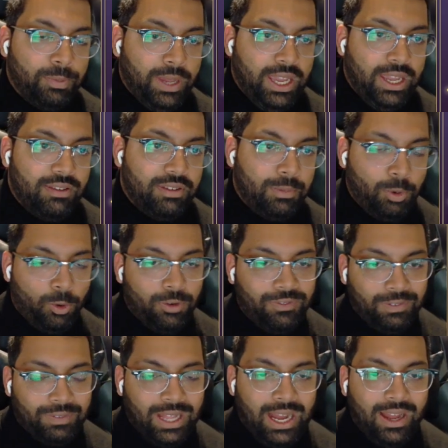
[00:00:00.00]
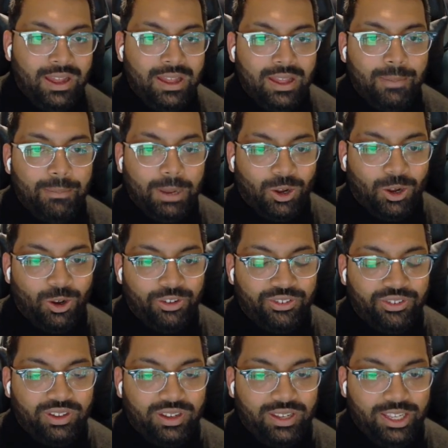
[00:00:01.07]
be supportive of that
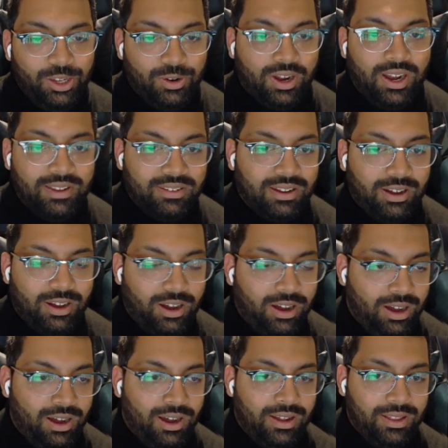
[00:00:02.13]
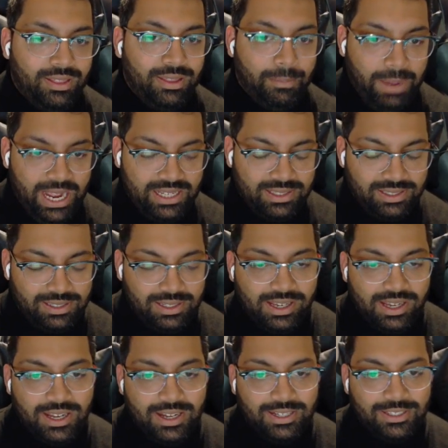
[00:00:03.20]
because you guys are the best.
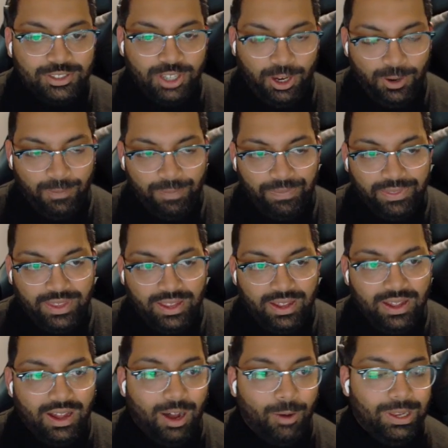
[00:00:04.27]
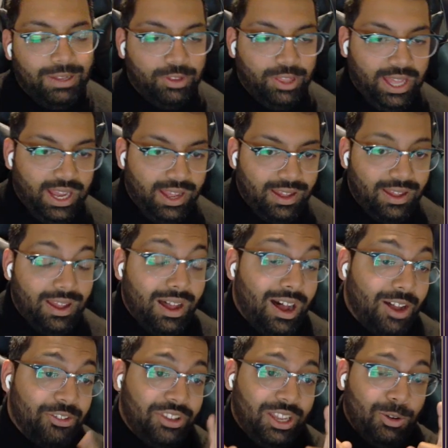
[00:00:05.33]
So I'll leave you there.
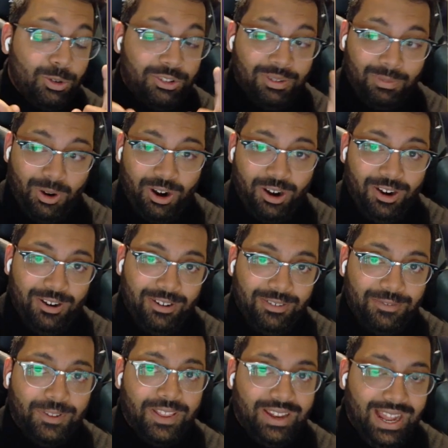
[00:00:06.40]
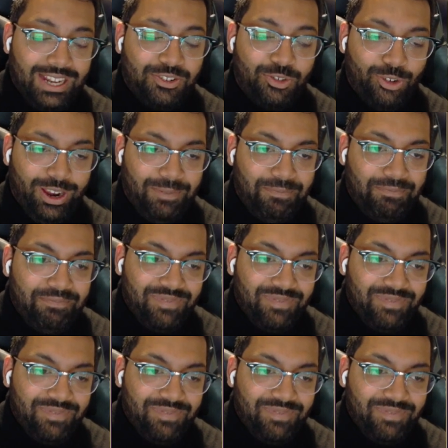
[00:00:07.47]
I'll see you all tomorrow for the next stream